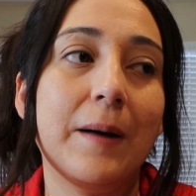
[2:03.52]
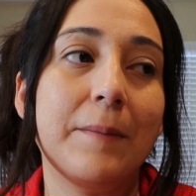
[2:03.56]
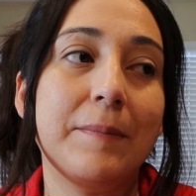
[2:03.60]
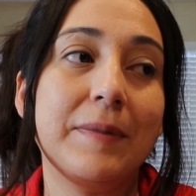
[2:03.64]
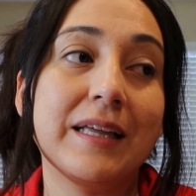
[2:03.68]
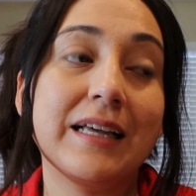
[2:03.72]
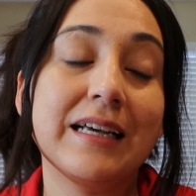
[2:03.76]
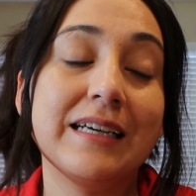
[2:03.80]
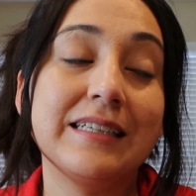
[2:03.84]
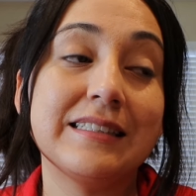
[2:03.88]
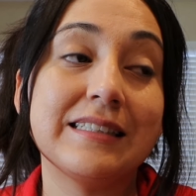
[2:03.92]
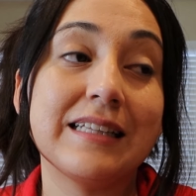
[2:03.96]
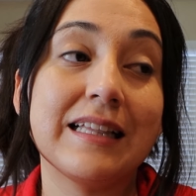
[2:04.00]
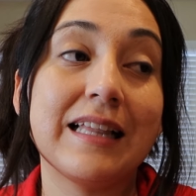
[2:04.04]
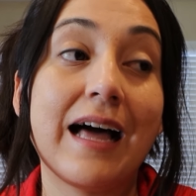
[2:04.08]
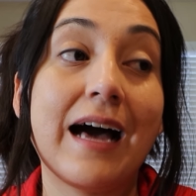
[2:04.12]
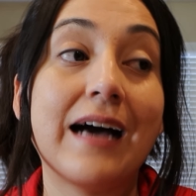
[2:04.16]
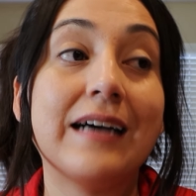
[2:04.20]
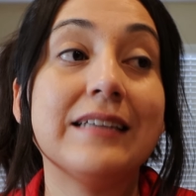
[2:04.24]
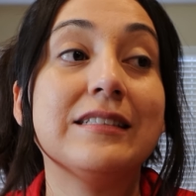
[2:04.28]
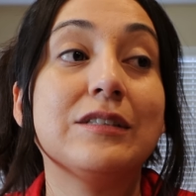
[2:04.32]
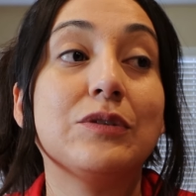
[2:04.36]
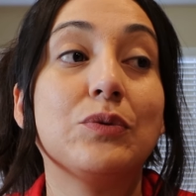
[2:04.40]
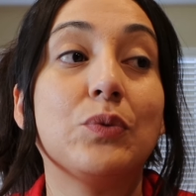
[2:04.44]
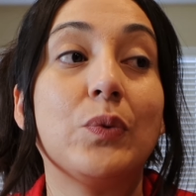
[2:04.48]
Because
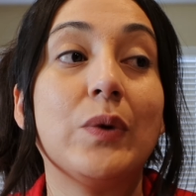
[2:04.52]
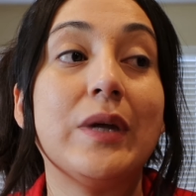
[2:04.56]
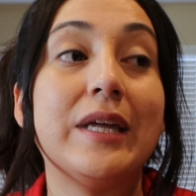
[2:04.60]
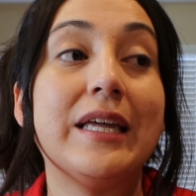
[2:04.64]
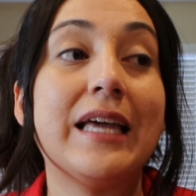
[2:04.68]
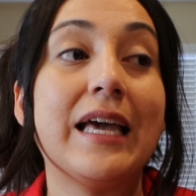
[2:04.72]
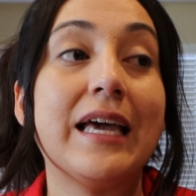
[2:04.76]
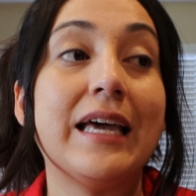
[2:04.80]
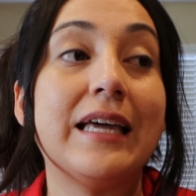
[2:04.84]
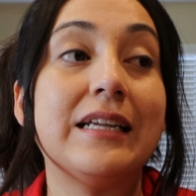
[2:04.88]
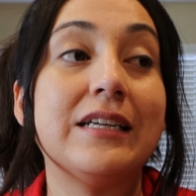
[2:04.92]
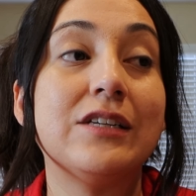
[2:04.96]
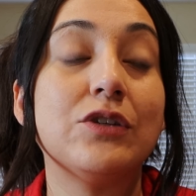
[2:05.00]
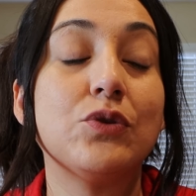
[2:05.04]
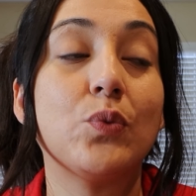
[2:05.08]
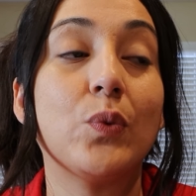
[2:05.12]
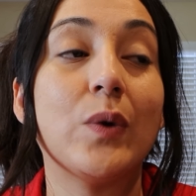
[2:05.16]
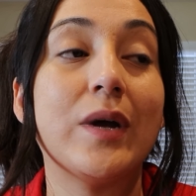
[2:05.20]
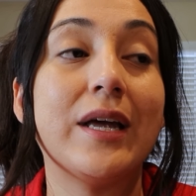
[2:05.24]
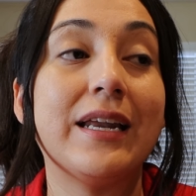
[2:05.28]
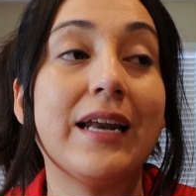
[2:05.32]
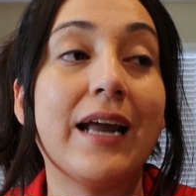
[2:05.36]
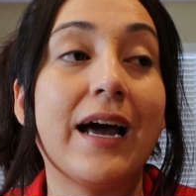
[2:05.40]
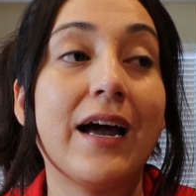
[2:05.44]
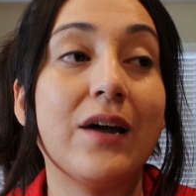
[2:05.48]
last weekend
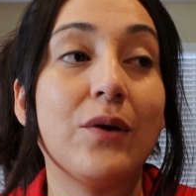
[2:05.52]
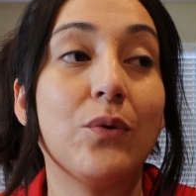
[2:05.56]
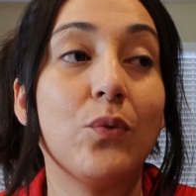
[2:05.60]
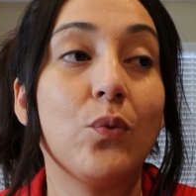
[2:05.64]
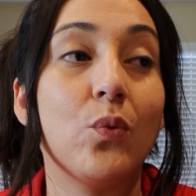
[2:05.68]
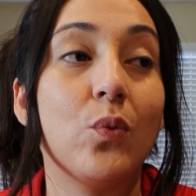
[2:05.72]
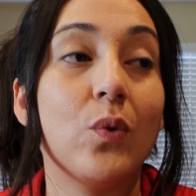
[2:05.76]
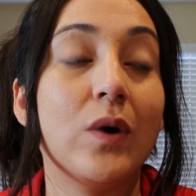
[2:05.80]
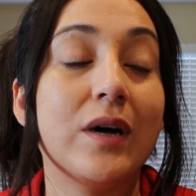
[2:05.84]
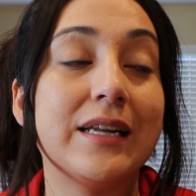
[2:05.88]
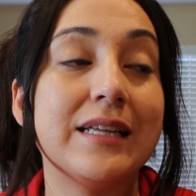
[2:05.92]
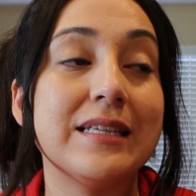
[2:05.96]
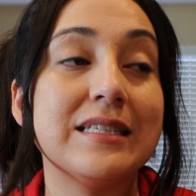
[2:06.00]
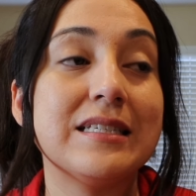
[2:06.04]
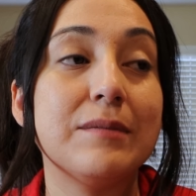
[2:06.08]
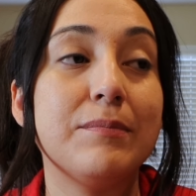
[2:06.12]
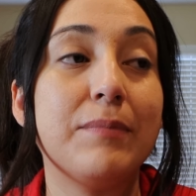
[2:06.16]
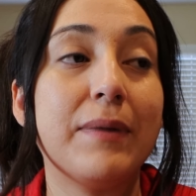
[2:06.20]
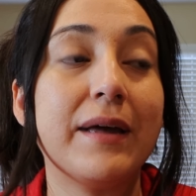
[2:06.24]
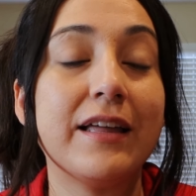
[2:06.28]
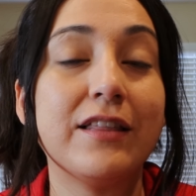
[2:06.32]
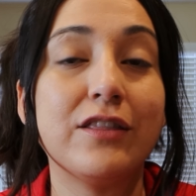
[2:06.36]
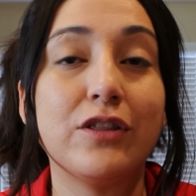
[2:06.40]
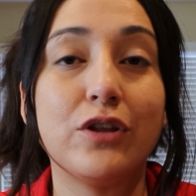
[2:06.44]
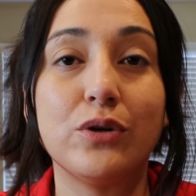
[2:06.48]
when I wanted to
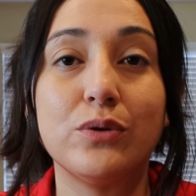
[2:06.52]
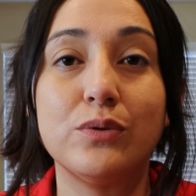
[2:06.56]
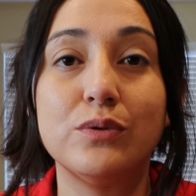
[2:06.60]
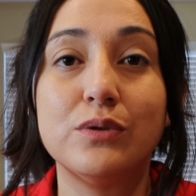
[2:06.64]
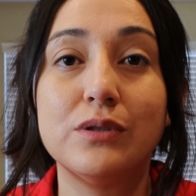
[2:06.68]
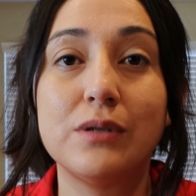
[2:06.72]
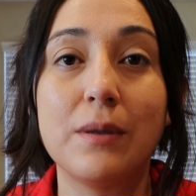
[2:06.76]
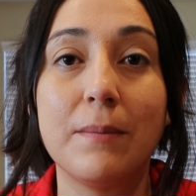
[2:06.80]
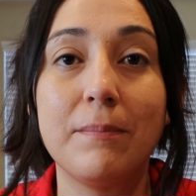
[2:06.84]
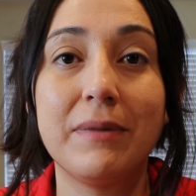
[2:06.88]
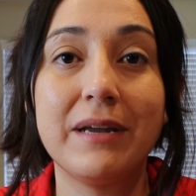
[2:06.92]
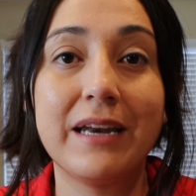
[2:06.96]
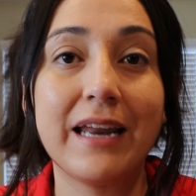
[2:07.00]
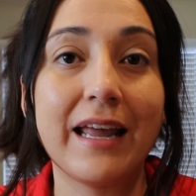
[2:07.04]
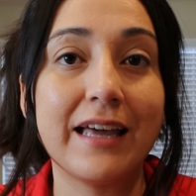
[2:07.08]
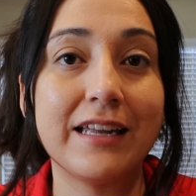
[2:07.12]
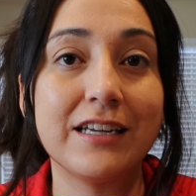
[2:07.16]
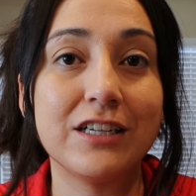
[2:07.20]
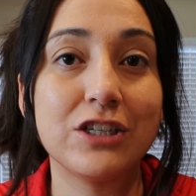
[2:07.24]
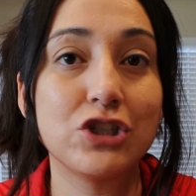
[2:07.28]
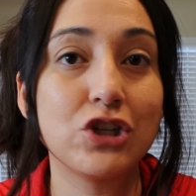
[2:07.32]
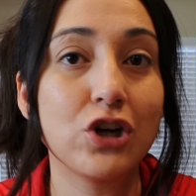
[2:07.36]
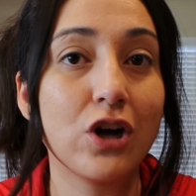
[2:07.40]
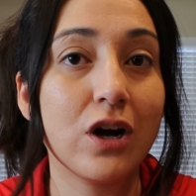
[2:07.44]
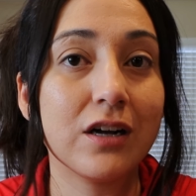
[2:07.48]
bake those banana
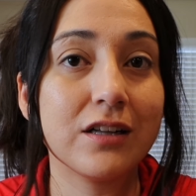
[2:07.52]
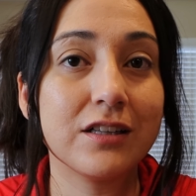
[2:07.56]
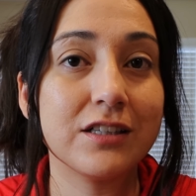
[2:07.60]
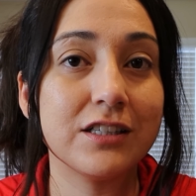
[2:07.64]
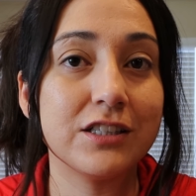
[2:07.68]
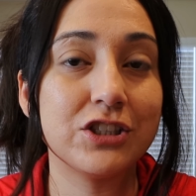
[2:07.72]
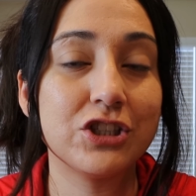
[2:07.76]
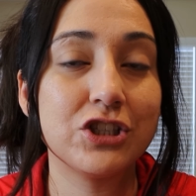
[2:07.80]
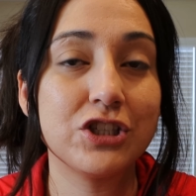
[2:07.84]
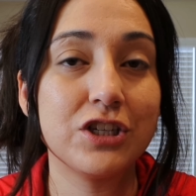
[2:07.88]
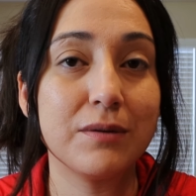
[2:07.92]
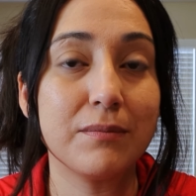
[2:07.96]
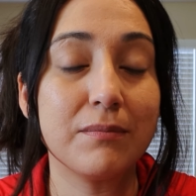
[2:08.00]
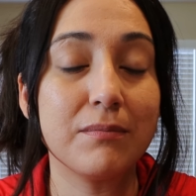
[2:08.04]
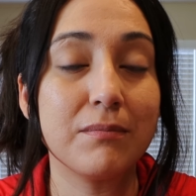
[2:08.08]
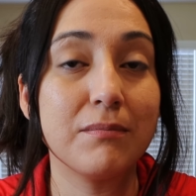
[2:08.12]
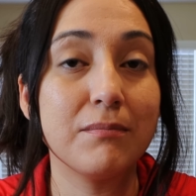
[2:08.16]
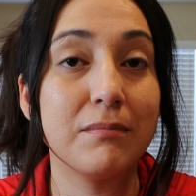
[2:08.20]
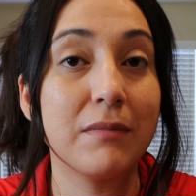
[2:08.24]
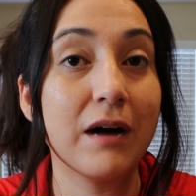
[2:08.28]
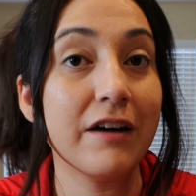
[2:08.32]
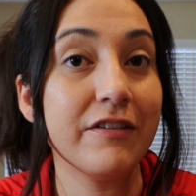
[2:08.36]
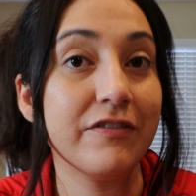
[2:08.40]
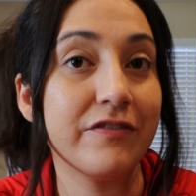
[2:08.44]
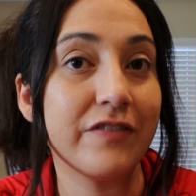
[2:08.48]
chocolate chip
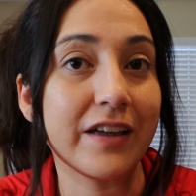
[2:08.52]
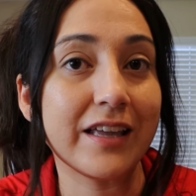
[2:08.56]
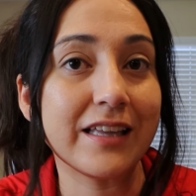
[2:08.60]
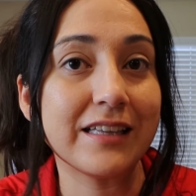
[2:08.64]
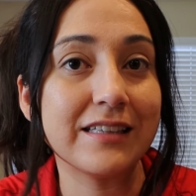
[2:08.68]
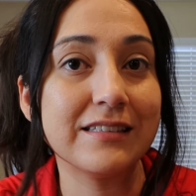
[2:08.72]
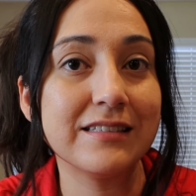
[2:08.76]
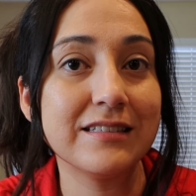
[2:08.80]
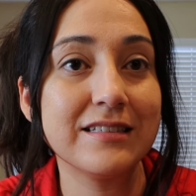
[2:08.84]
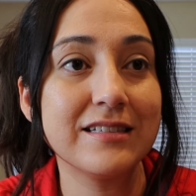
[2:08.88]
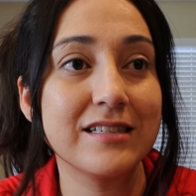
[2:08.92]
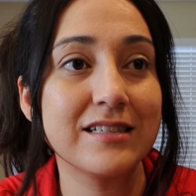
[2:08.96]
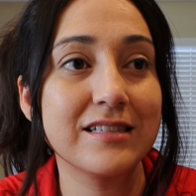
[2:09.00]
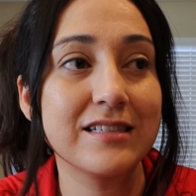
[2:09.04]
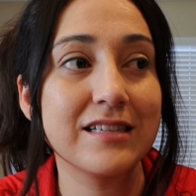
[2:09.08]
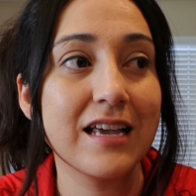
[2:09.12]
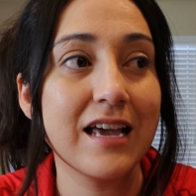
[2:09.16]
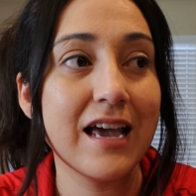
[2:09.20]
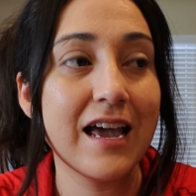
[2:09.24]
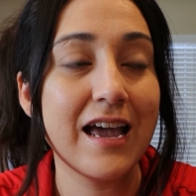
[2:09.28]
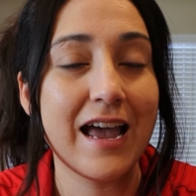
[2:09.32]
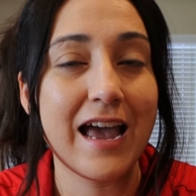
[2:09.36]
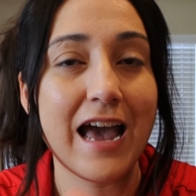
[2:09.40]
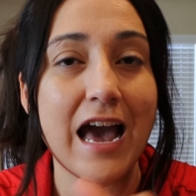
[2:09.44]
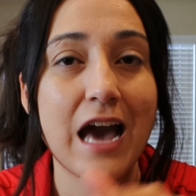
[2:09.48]
muffins,
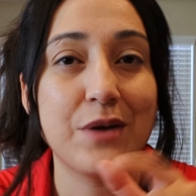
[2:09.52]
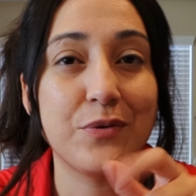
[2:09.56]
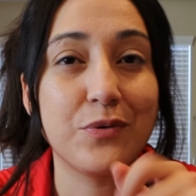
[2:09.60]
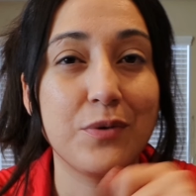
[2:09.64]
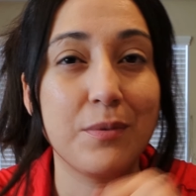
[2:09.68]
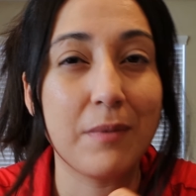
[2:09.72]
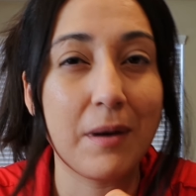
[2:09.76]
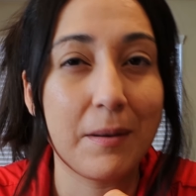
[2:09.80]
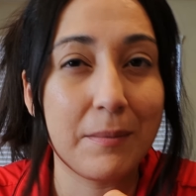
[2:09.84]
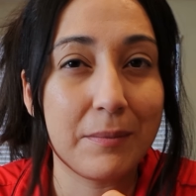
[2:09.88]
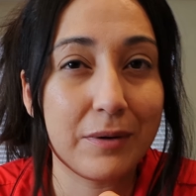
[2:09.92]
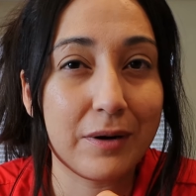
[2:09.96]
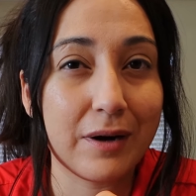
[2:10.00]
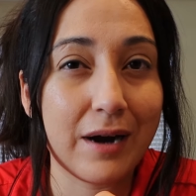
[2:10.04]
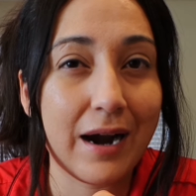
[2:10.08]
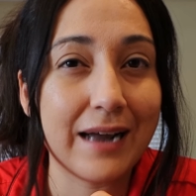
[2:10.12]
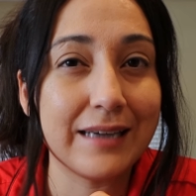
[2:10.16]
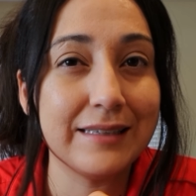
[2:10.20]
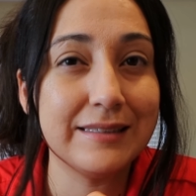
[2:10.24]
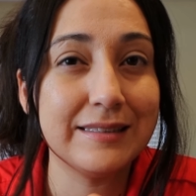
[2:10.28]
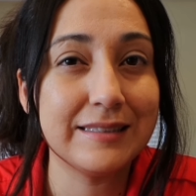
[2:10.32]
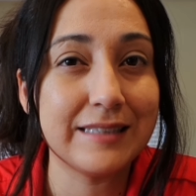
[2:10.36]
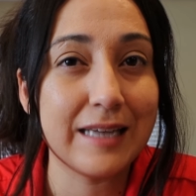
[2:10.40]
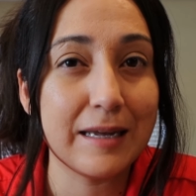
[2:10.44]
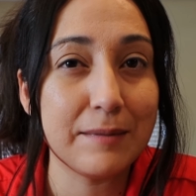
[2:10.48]
and remember I
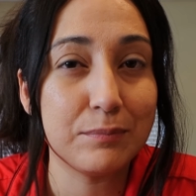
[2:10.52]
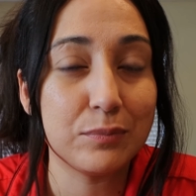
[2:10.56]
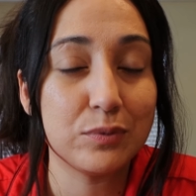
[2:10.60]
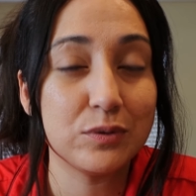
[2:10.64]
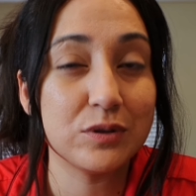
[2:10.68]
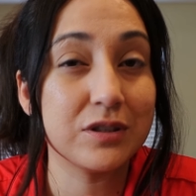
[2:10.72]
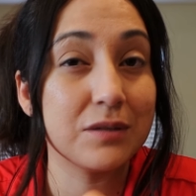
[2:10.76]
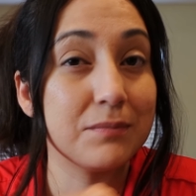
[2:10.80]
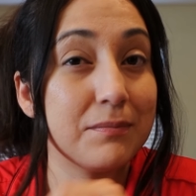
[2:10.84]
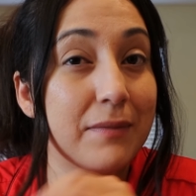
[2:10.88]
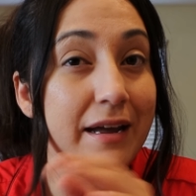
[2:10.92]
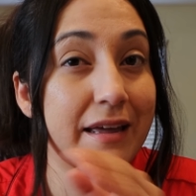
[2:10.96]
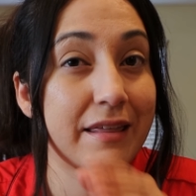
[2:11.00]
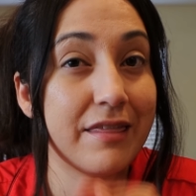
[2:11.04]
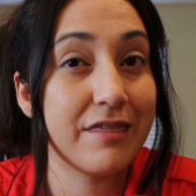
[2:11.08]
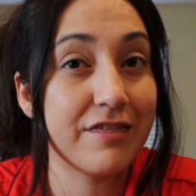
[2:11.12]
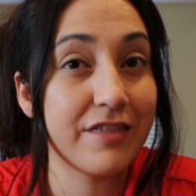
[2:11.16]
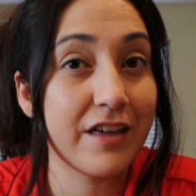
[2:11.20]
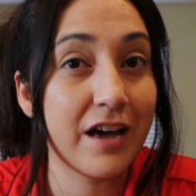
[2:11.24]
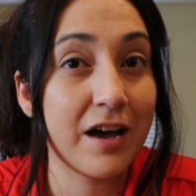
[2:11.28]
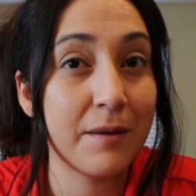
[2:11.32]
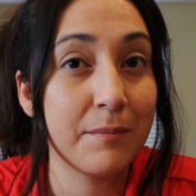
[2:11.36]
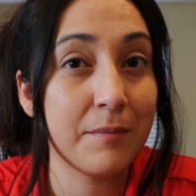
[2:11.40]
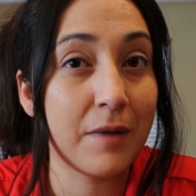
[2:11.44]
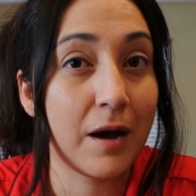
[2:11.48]
stapled my
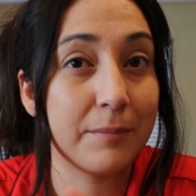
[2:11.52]
thumb.